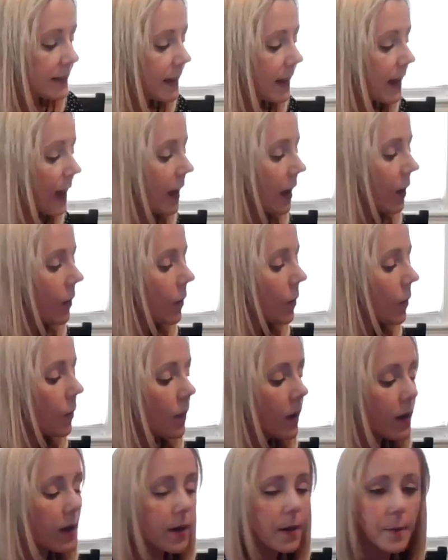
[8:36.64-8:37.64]

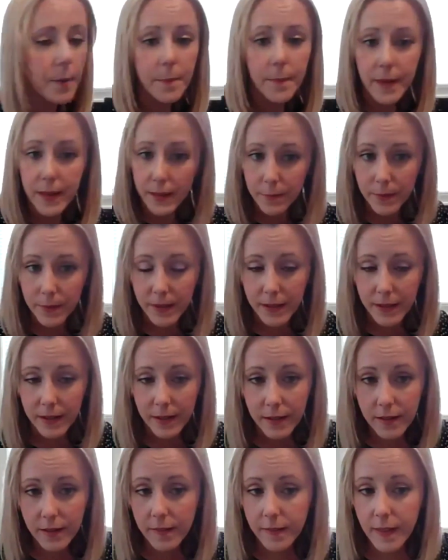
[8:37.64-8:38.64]
Now,
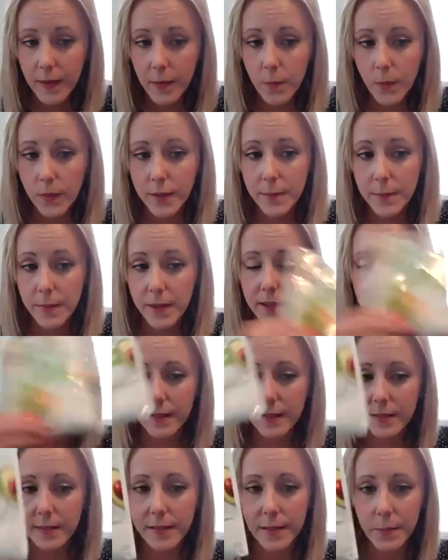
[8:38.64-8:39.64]
maybe they want to make
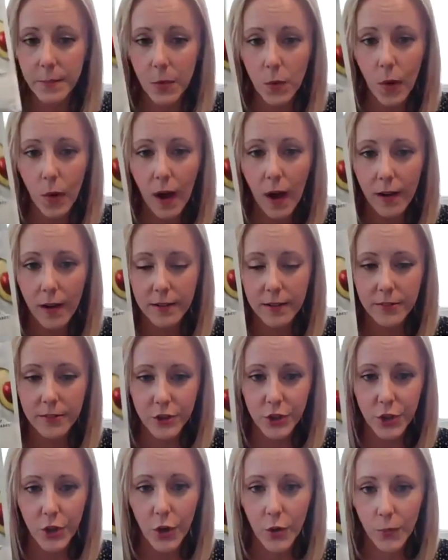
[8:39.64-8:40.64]
some guac
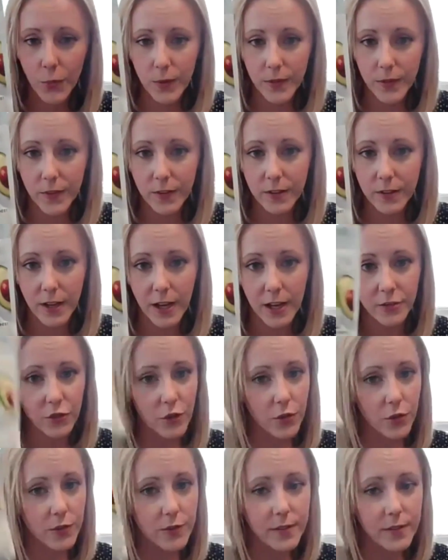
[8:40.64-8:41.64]
to go with their
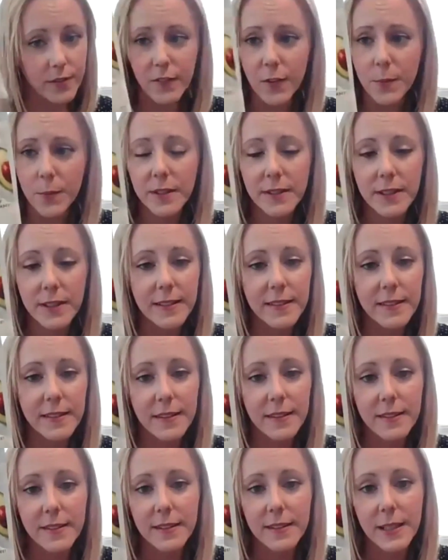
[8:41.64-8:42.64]
nachos. Give them a nice
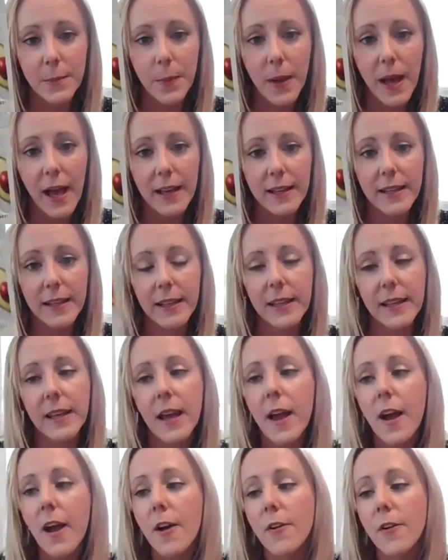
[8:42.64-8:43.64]
seasoning
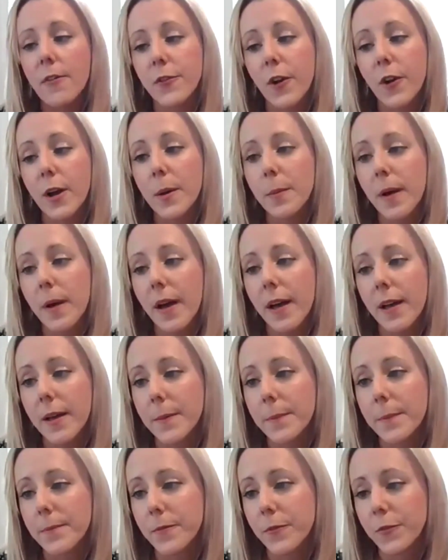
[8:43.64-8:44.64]
packet
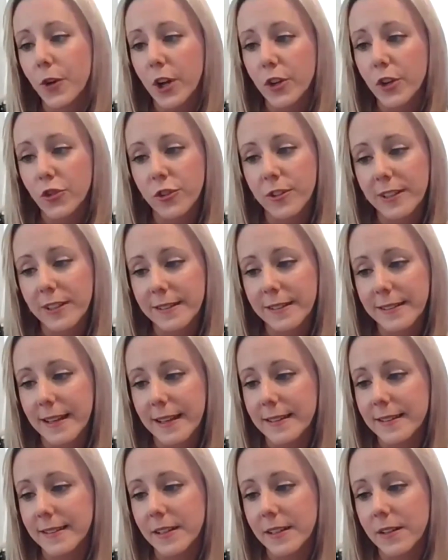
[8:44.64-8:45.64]
from Fresh
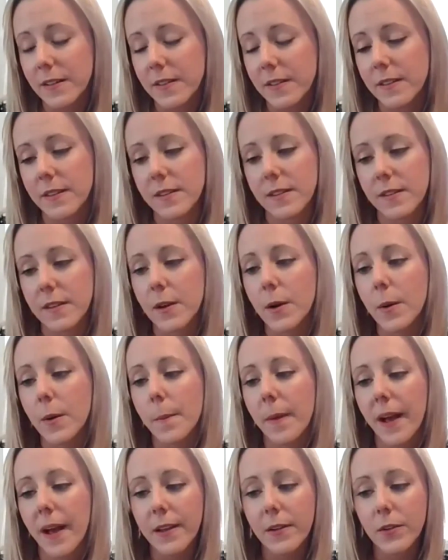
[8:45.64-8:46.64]
Success here. This is
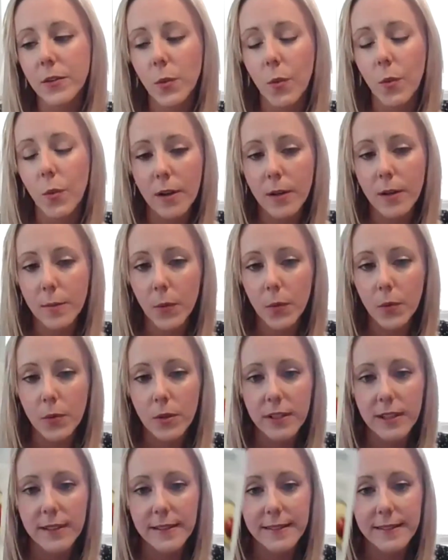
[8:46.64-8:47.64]
their mild
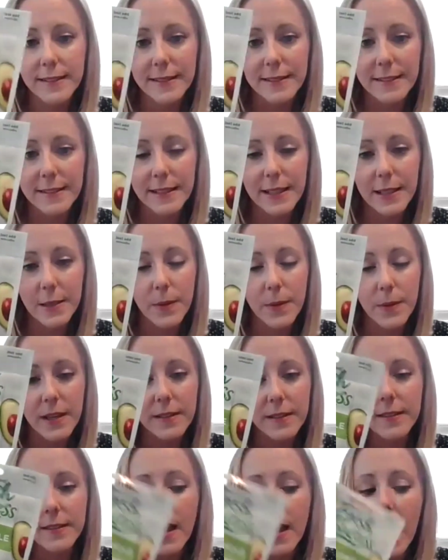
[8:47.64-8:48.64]
guacamole seasoning
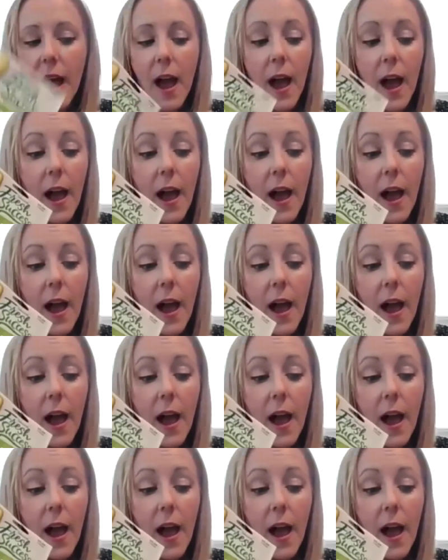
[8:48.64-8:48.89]
mix.